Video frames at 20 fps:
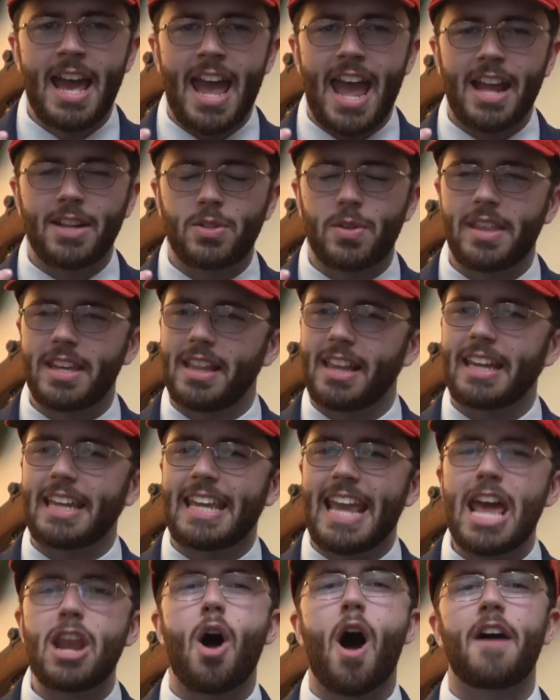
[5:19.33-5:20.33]
and so they like
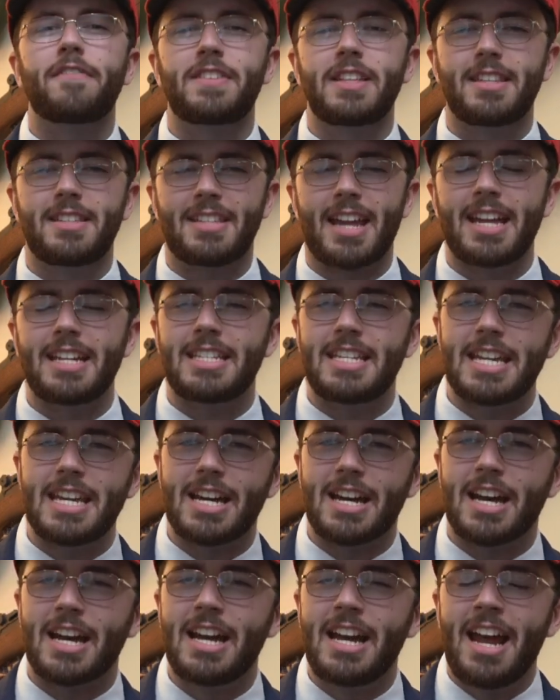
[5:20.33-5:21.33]
get off to this
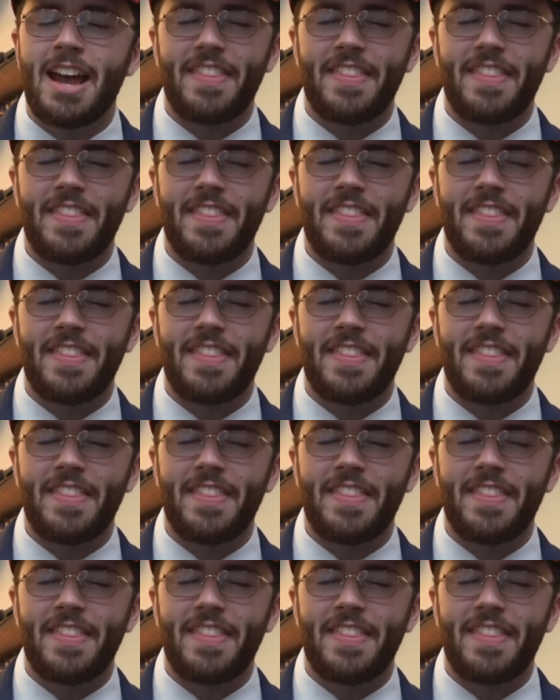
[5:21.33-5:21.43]
idea